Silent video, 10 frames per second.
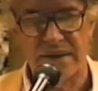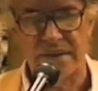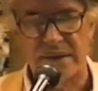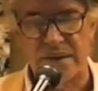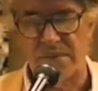
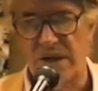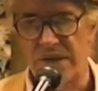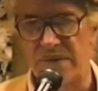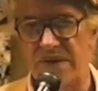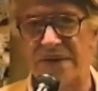now mind
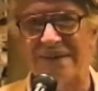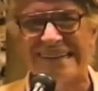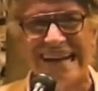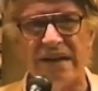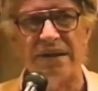you, it's the
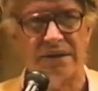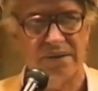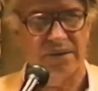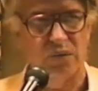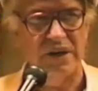9th
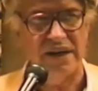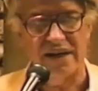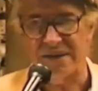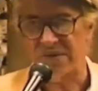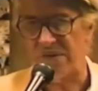Woody
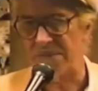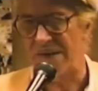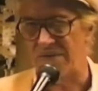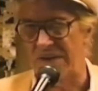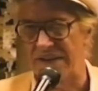Allen script
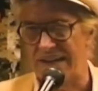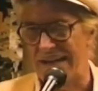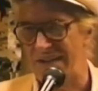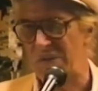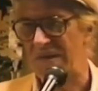I've read in the
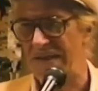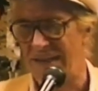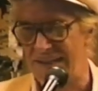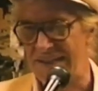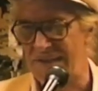last 3
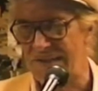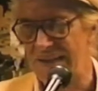days.